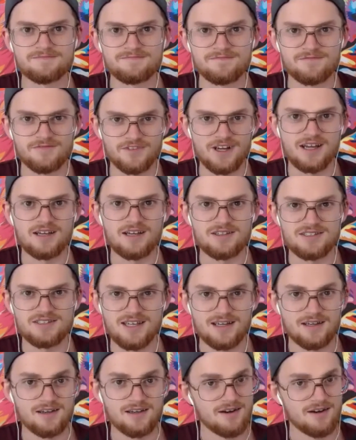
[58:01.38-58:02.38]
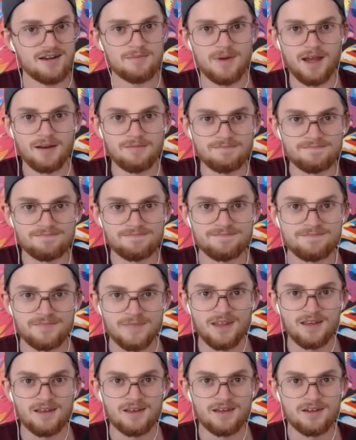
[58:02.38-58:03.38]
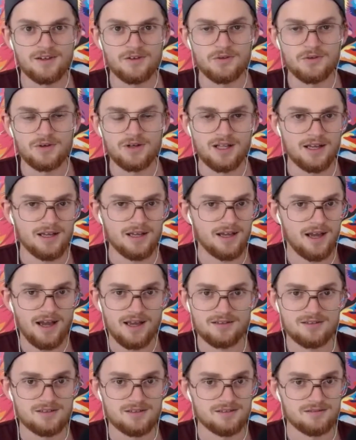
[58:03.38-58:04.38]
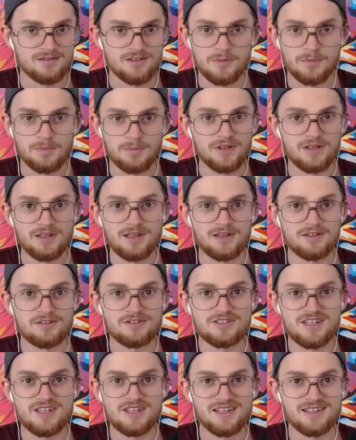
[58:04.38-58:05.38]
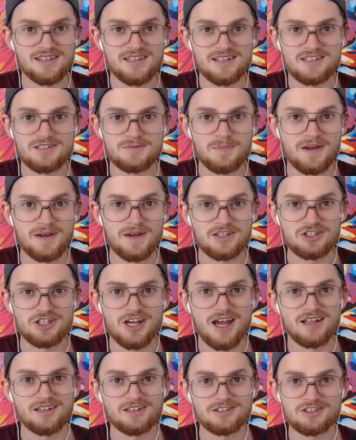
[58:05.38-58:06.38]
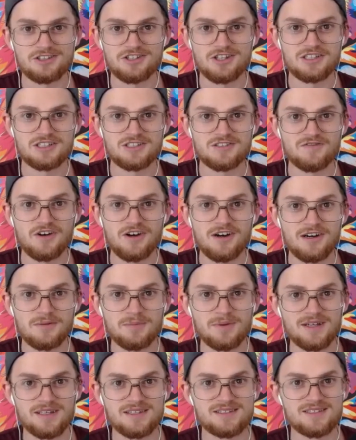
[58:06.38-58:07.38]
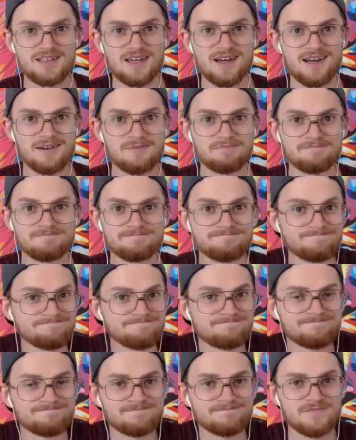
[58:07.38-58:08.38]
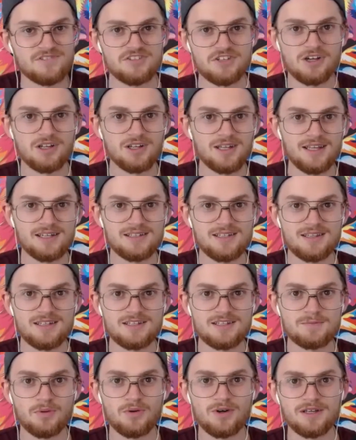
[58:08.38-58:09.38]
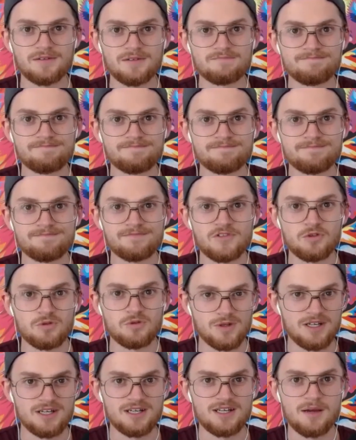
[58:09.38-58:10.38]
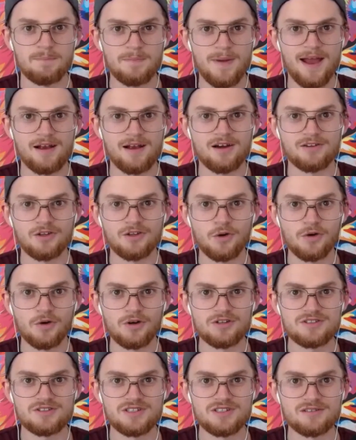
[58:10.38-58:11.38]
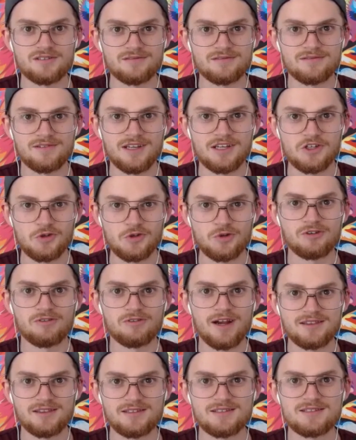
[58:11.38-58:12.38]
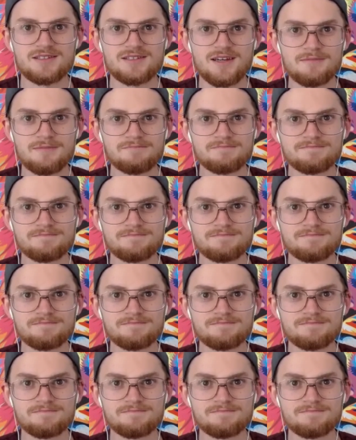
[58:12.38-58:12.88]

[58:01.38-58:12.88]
Right? I was like, all right, man. Well, I can completely understand that it's been a challenge thus far, but it's all led to this point. You ready to get back on the horse and do it right this time?